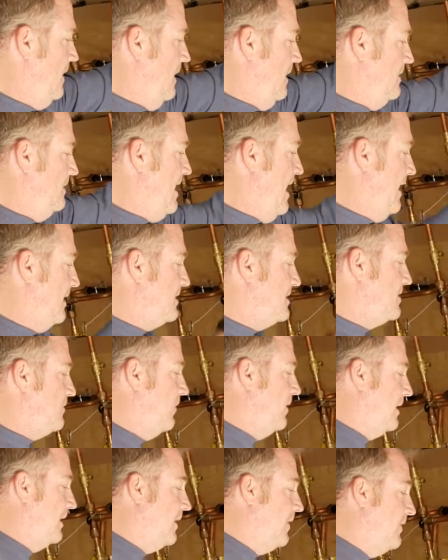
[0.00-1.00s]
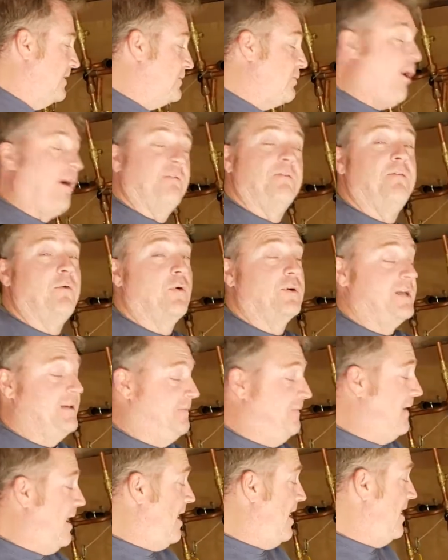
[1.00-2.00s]
Next, we're going to go into our
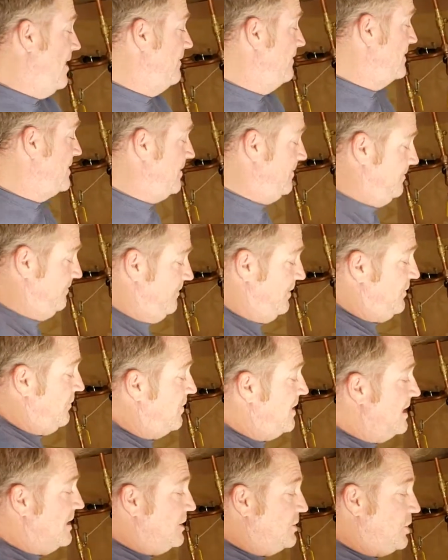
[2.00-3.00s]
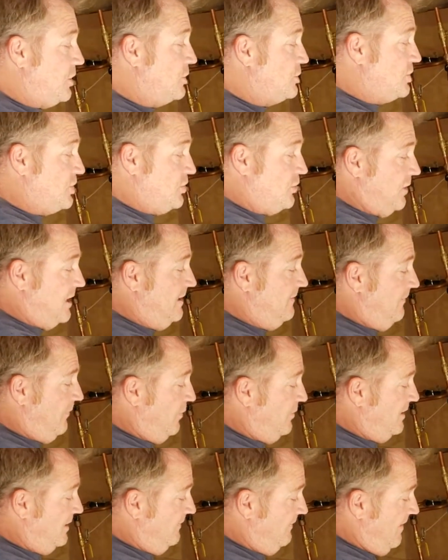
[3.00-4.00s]
45s, 3-inch street
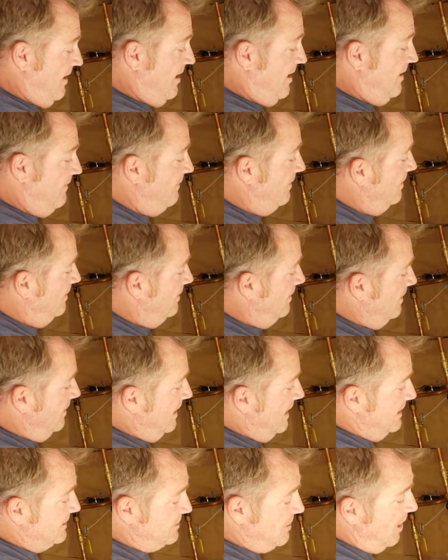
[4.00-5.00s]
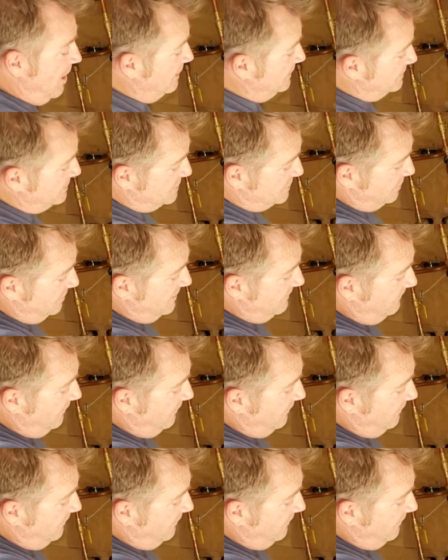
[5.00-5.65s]
45. It's called a street